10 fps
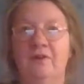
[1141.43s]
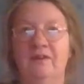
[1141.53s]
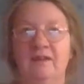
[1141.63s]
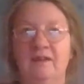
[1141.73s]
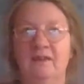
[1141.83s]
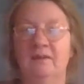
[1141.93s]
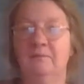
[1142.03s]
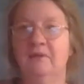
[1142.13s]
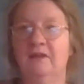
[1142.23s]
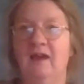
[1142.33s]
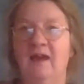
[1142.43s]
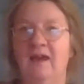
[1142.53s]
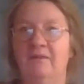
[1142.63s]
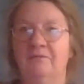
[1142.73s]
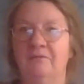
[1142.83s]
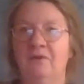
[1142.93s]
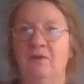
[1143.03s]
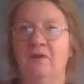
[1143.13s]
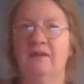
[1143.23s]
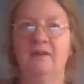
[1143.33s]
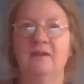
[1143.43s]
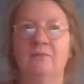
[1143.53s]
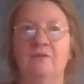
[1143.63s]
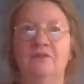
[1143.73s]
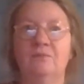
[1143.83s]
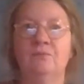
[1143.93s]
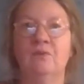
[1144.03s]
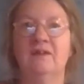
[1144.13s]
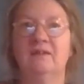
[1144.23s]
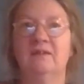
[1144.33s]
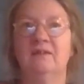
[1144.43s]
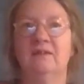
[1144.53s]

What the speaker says: a geek like me, I have no idea what's what,